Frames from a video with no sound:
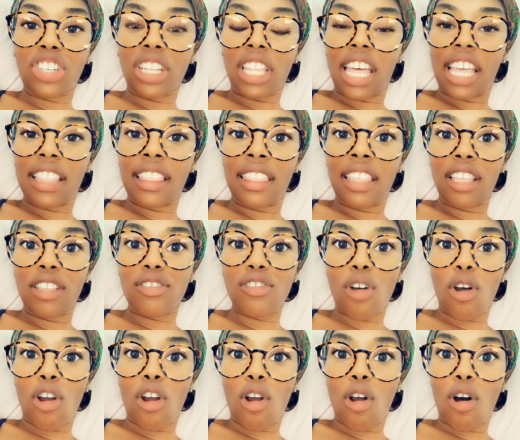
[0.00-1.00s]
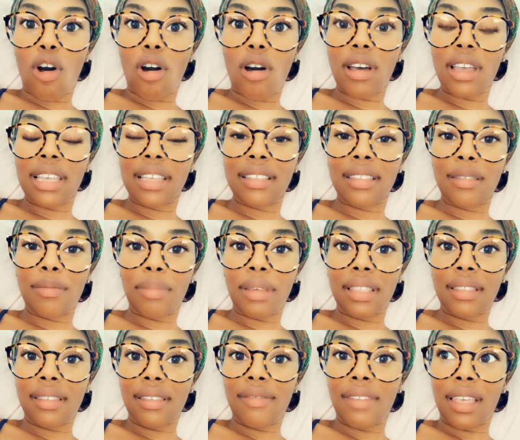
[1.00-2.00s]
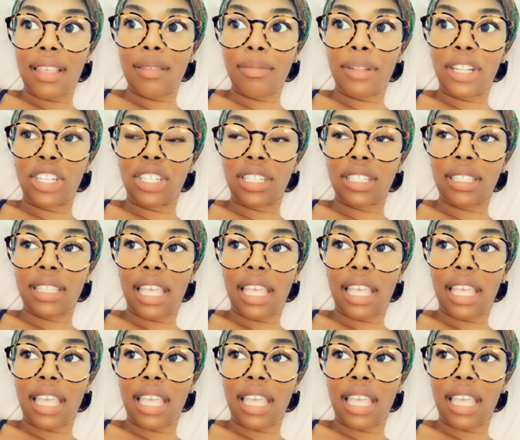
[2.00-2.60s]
Like these are all expensive as plungers.